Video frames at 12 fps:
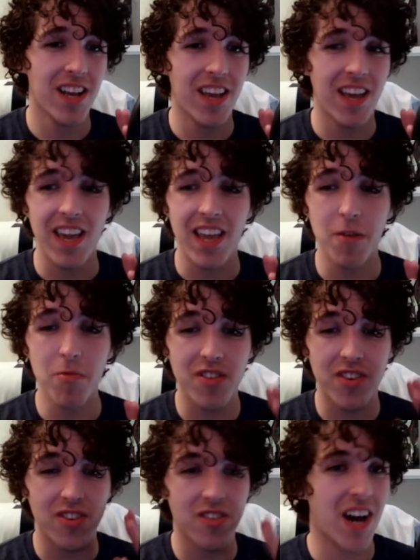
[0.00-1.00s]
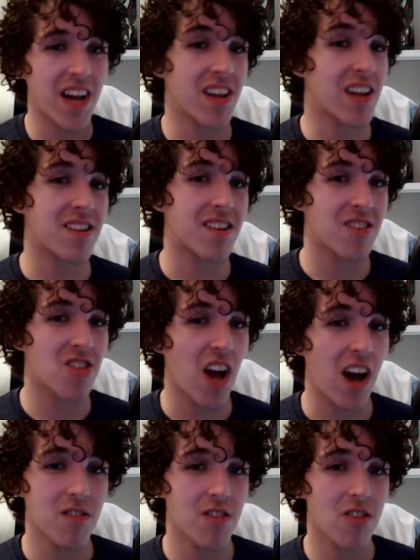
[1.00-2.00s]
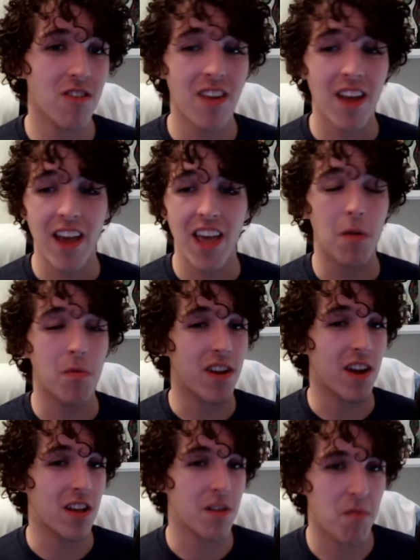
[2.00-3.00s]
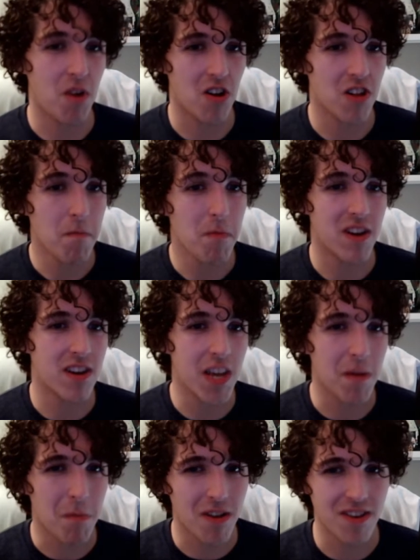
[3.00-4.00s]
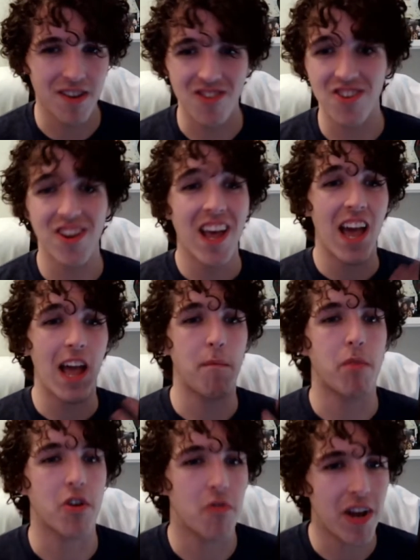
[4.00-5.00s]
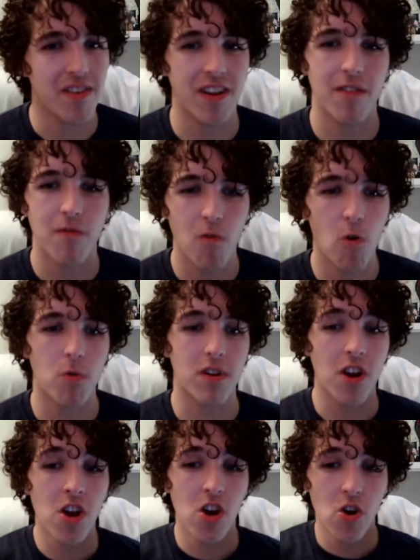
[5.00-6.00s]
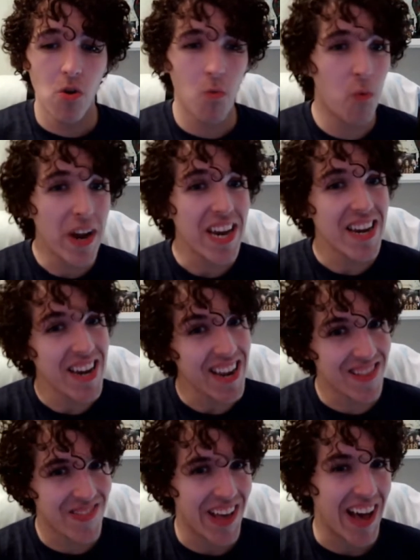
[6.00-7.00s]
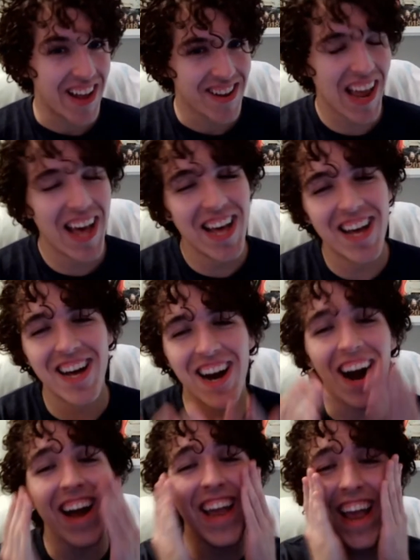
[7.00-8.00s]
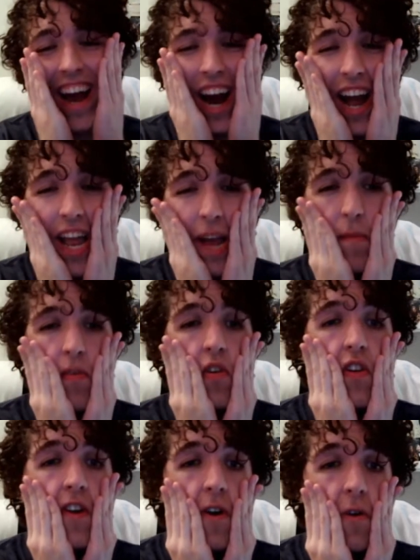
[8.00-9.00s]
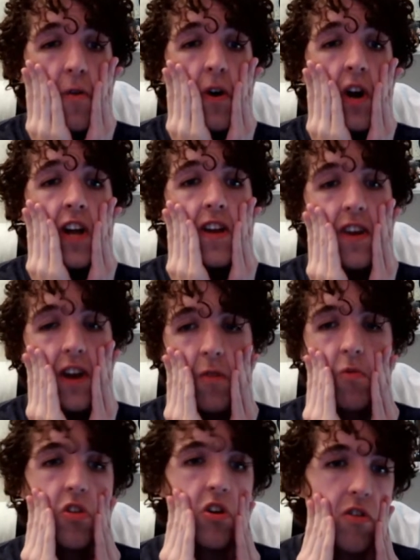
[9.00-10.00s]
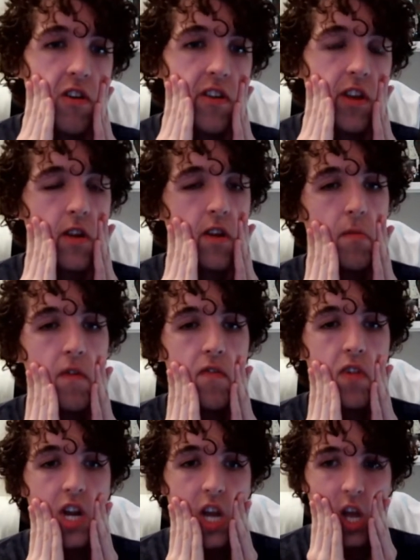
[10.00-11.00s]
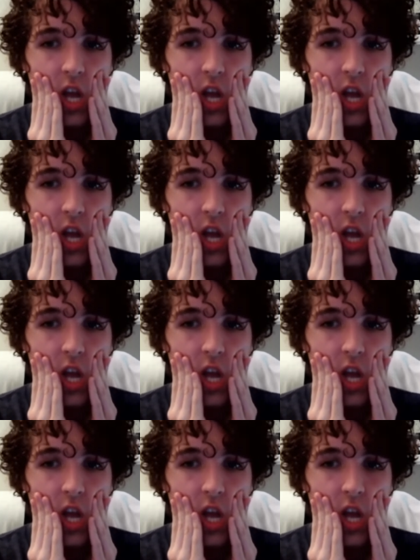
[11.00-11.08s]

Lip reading: He was sliding into challenges. He was getting the ball up in deep positions and progressing it forward. We need that. I am so done with the criticism of like,